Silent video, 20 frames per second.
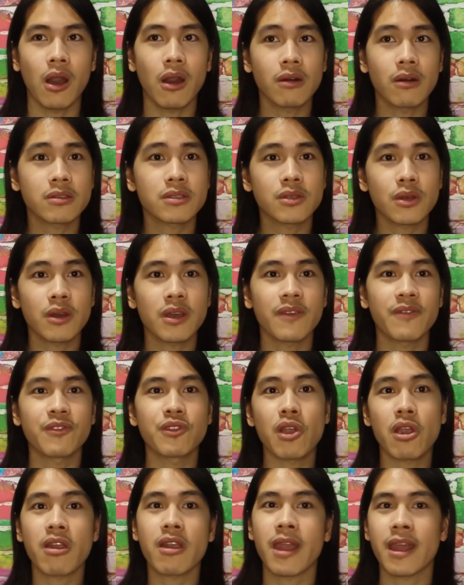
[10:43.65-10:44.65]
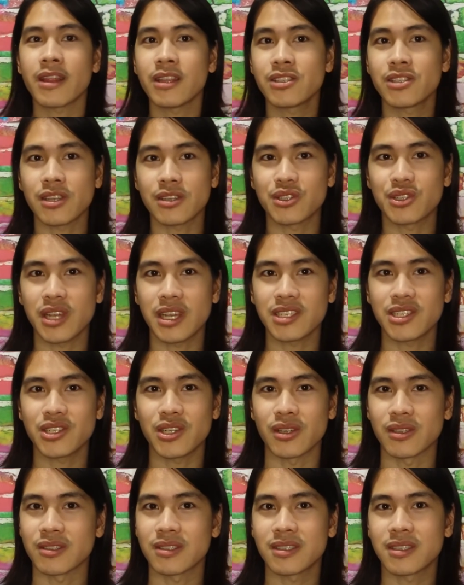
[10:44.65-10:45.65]
Also, if there are any
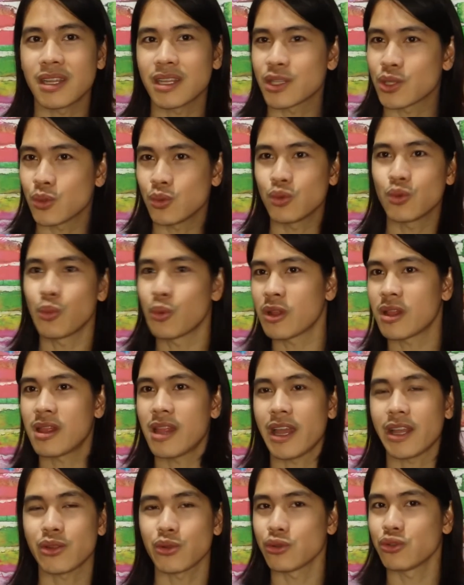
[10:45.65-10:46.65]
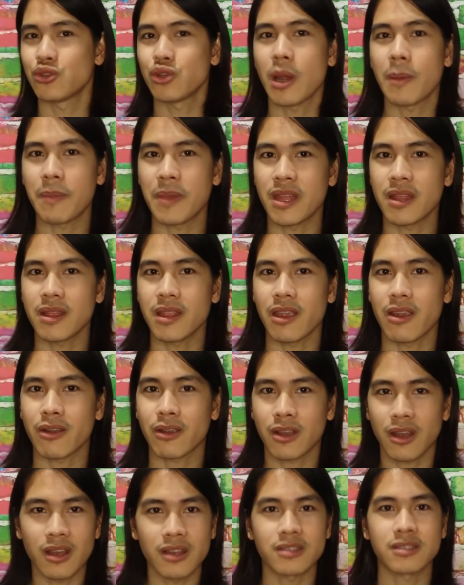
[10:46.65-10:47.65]
suggestions that you would like to drop in
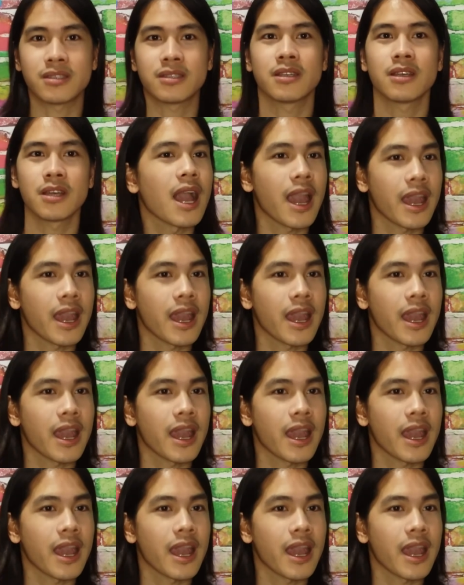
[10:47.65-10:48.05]
there because